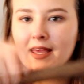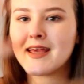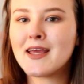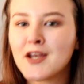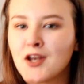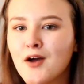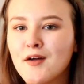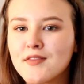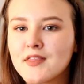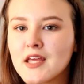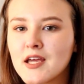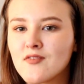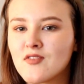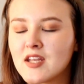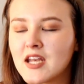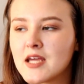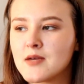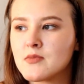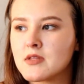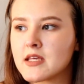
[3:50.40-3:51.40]
cannot think of
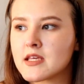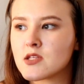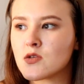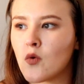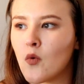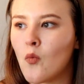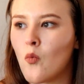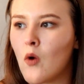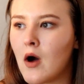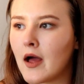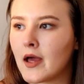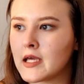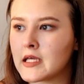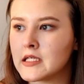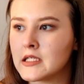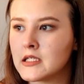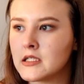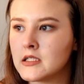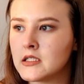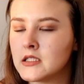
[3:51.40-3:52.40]
the name of this wine.
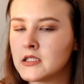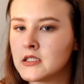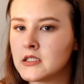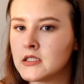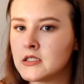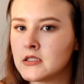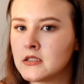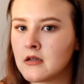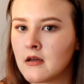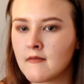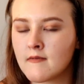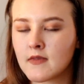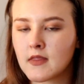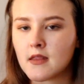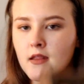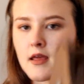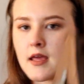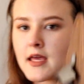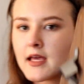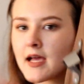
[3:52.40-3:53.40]

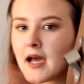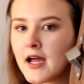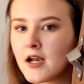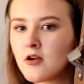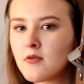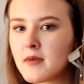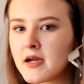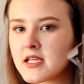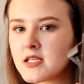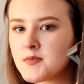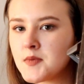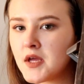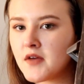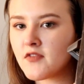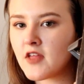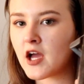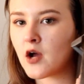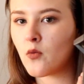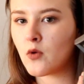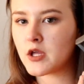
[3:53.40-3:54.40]
It kind of reminds me
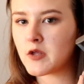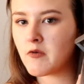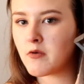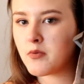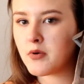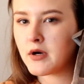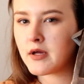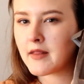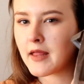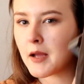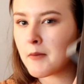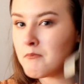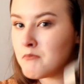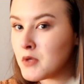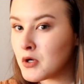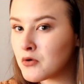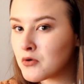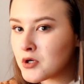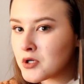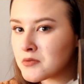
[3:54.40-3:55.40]
of like what you would put like
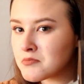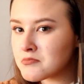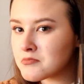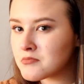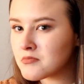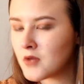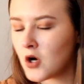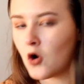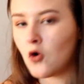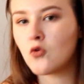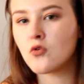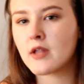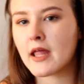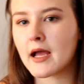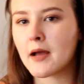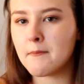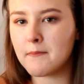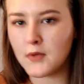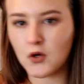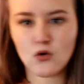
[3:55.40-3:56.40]
milk, old
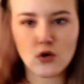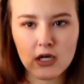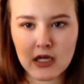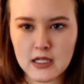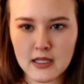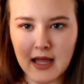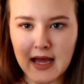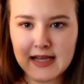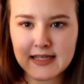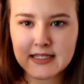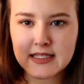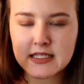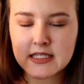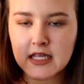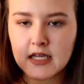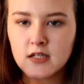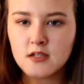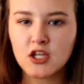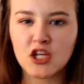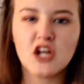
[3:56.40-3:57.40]
like milk glasses
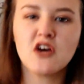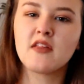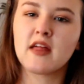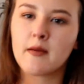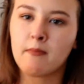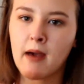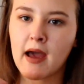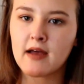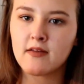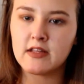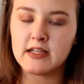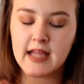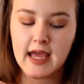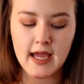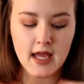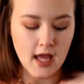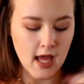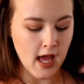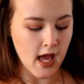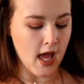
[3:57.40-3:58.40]
in, you know, like back in the
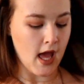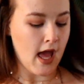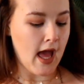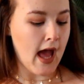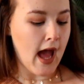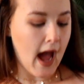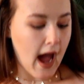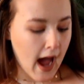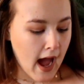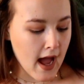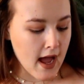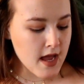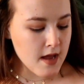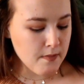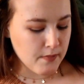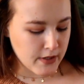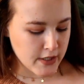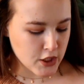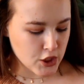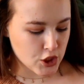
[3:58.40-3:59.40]
day.
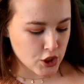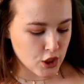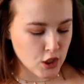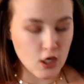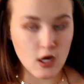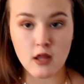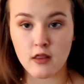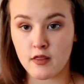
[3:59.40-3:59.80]
I picture